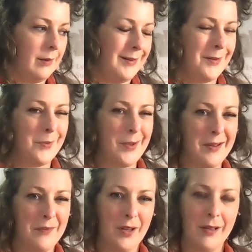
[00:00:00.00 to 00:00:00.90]

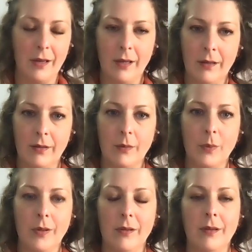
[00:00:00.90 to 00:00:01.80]
not every client is
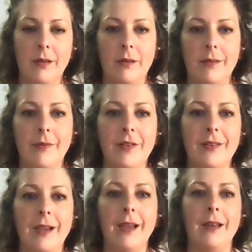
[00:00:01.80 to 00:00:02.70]
completely
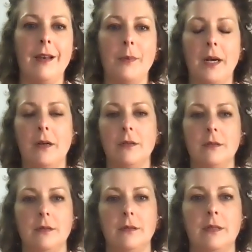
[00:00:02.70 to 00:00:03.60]
sophisticated about
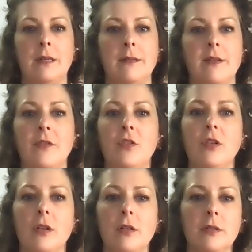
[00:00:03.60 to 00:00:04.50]
Title VII
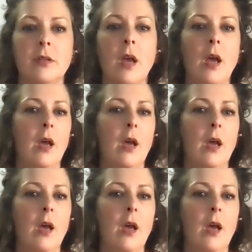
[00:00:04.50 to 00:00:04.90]
triggers